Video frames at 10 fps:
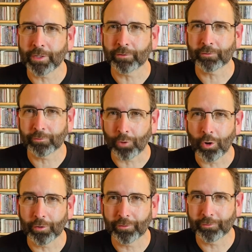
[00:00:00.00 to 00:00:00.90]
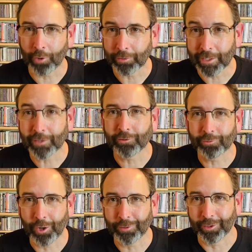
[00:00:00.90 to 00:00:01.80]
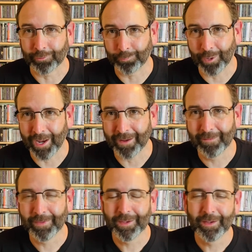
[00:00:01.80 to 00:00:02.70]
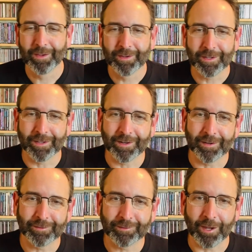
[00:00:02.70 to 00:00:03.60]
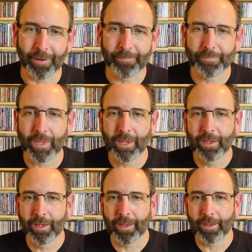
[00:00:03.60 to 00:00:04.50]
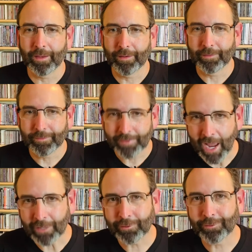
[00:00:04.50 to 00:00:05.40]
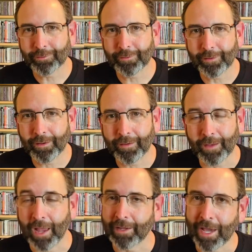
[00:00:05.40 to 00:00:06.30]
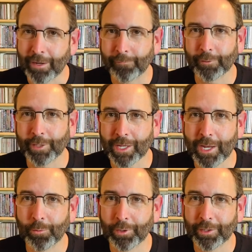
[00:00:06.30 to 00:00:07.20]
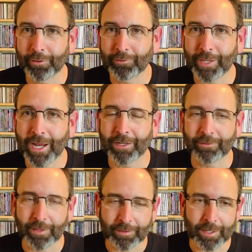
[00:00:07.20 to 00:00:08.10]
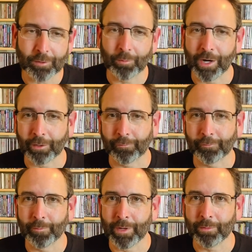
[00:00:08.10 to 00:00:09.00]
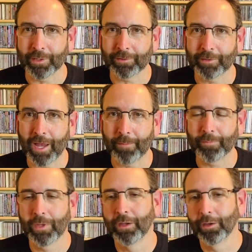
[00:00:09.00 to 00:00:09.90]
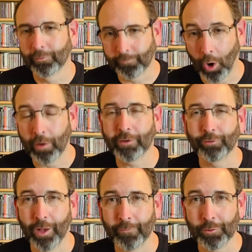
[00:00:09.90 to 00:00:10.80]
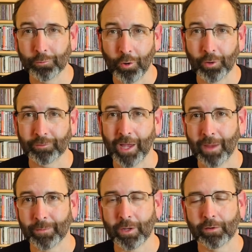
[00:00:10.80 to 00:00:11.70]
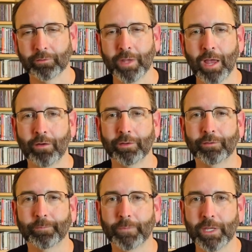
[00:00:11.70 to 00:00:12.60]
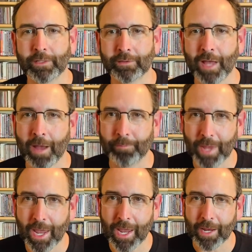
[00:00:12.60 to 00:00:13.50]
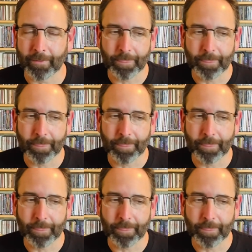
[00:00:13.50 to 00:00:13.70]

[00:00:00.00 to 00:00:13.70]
This song, song didn't start this way, you know. So that's I kind of feel like he will understand as the deal breaker for me with this album. As far as Love You Long Time goes, now it's it's not bad.